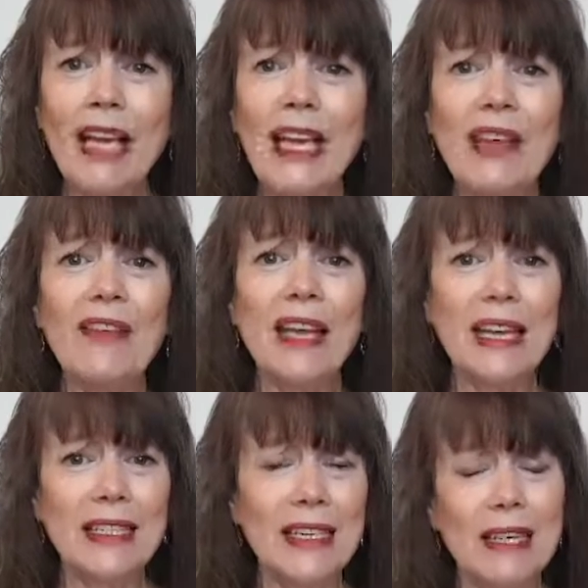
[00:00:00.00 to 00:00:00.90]
I have
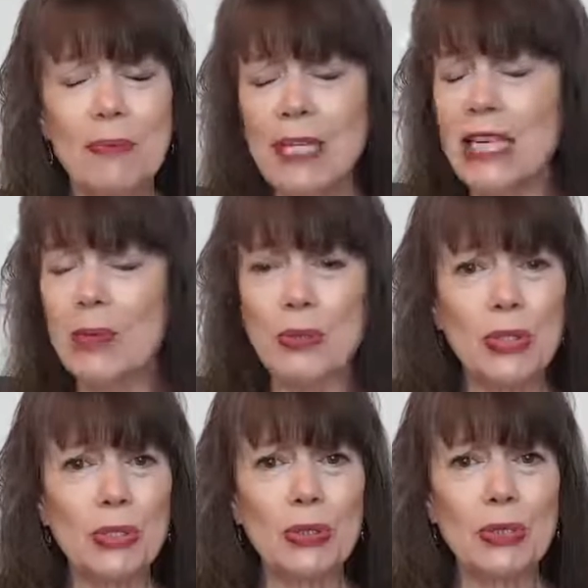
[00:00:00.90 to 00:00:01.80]
had and been
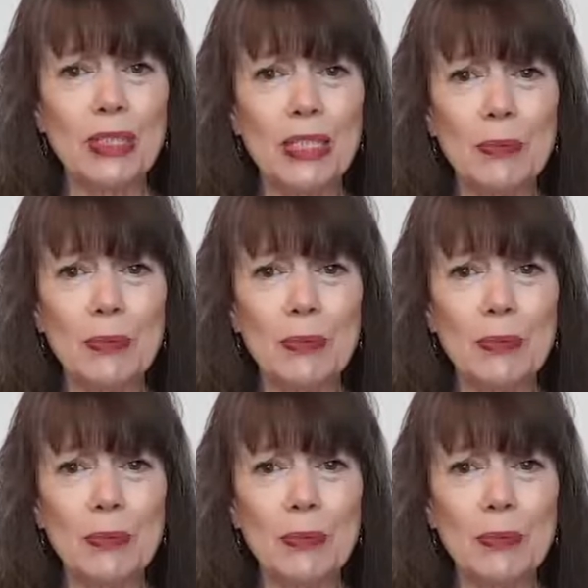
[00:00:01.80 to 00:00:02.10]
able to